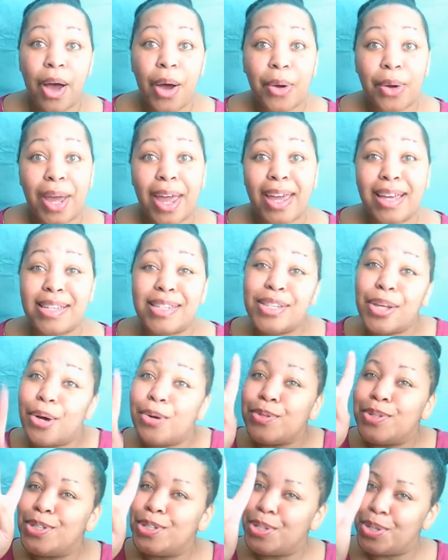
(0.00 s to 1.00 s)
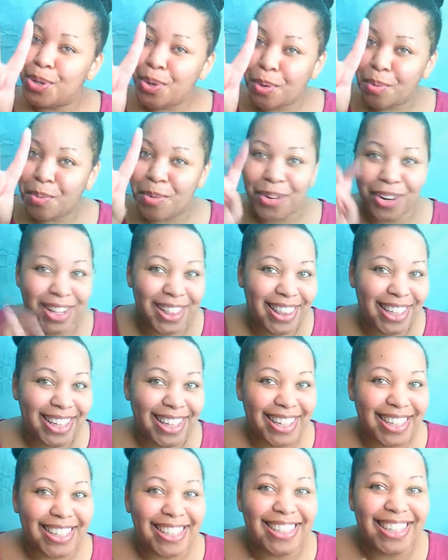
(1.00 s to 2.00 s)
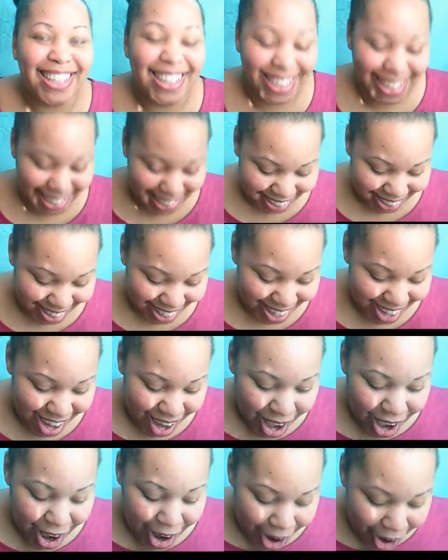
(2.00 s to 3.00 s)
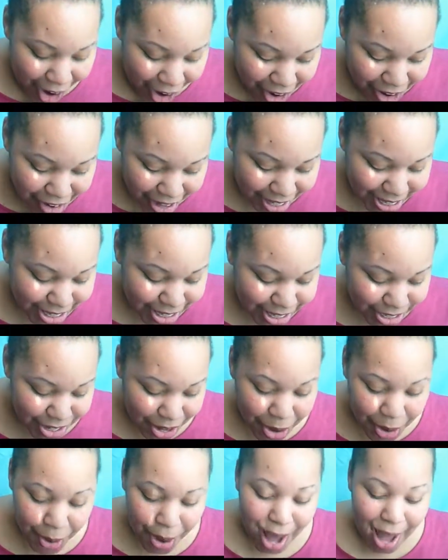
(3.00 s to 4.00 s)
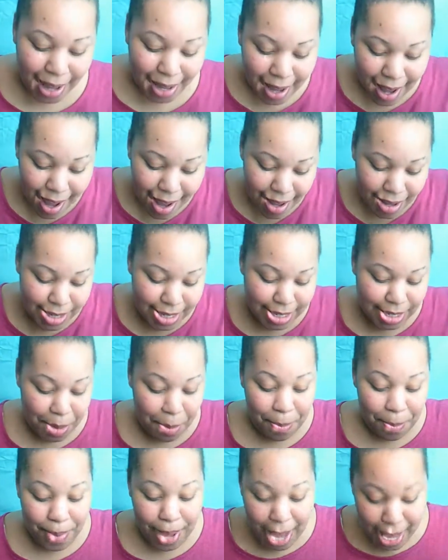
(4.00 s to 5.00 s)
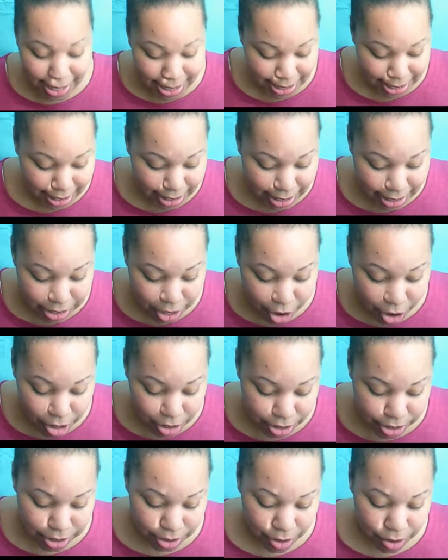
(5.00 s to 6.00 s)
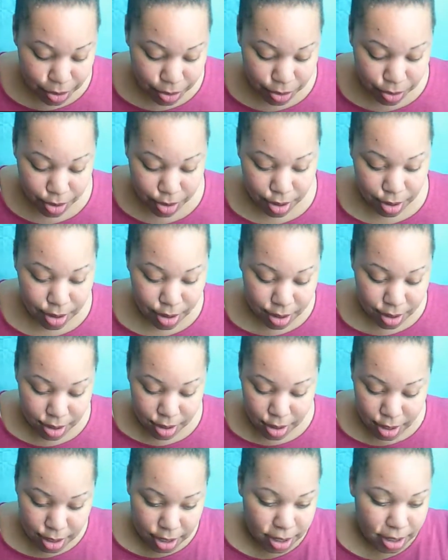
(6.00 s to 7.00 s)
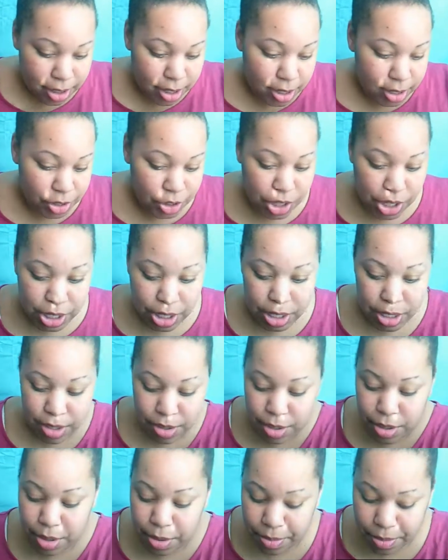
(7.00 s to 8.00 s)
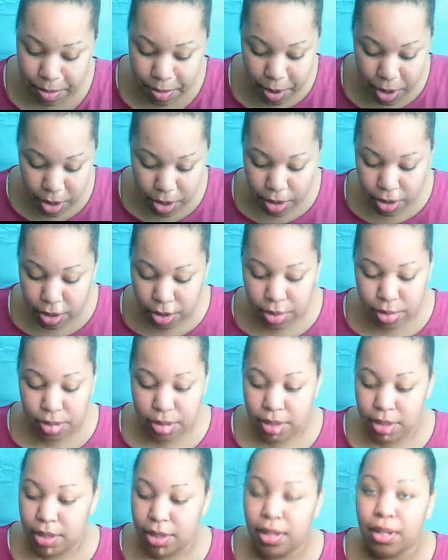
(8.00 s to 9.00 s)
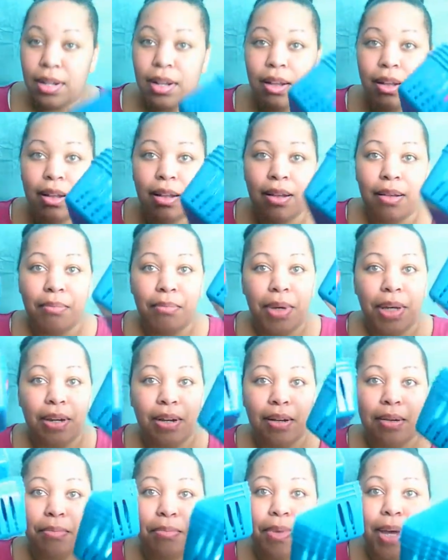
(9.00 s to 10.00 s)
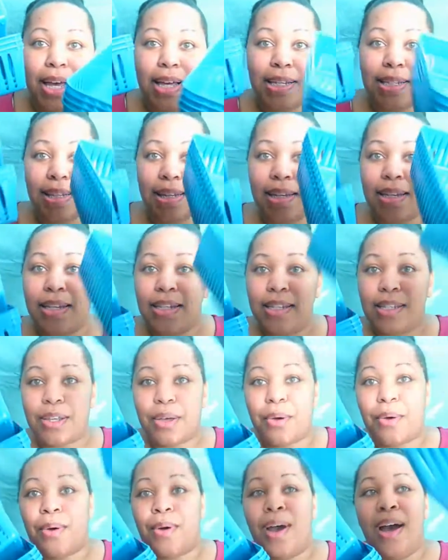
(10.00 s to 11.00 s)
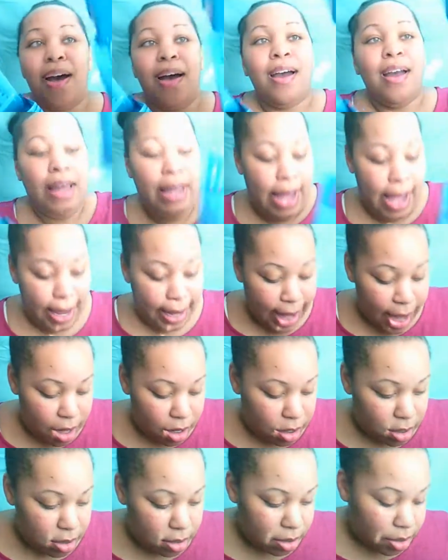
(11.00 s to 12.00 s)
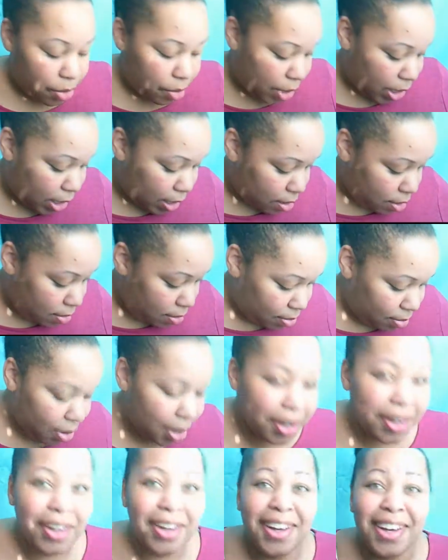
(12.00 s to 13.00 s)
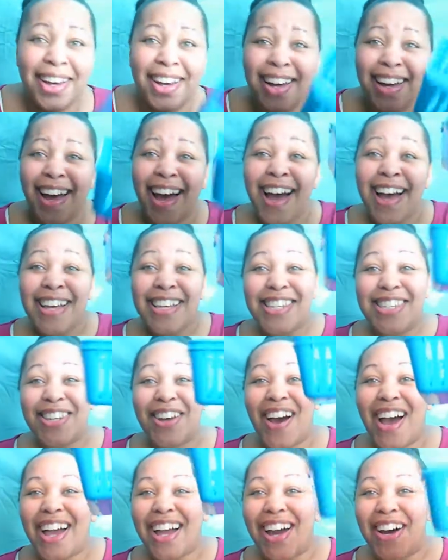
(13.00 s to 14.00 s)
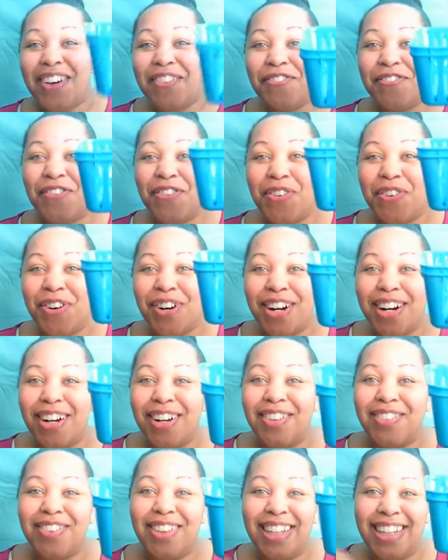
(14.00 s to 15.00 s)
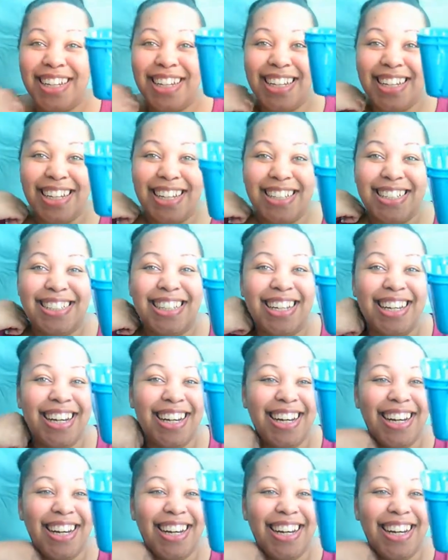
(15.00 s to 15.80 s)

Okay, so two more things. Alright, so I got some baskets also. Just small, medium baskets. So I got, okay. So I got 4 of these.